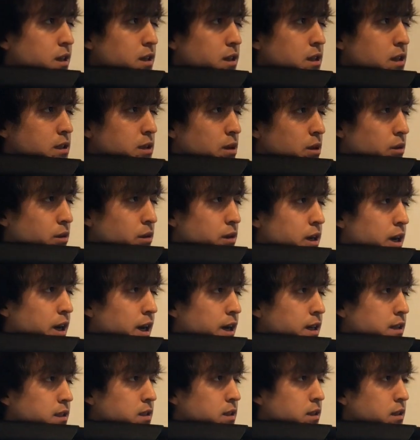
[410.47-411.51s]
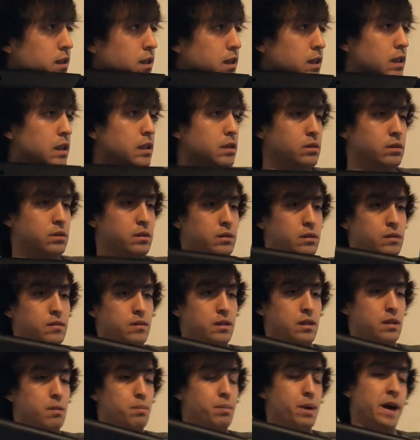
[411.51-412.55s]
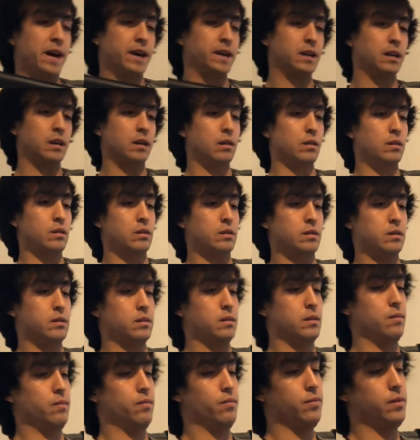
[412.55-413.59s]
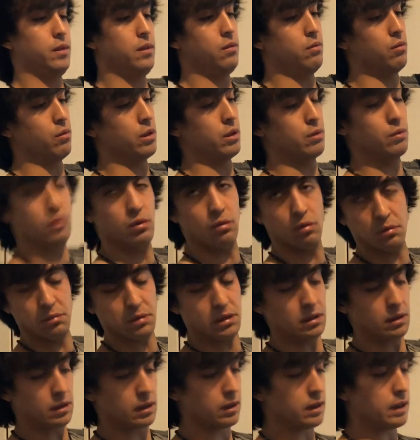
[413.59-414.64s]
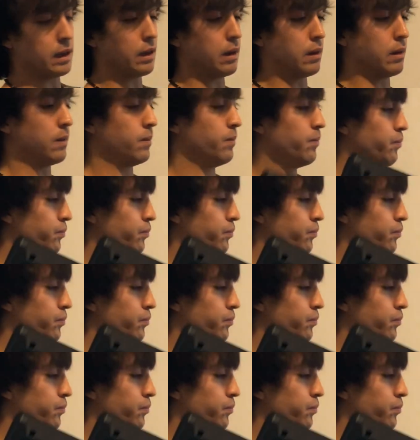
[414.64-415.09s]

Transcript: this little notch, and then there's, in the back here, there's where you would normally look down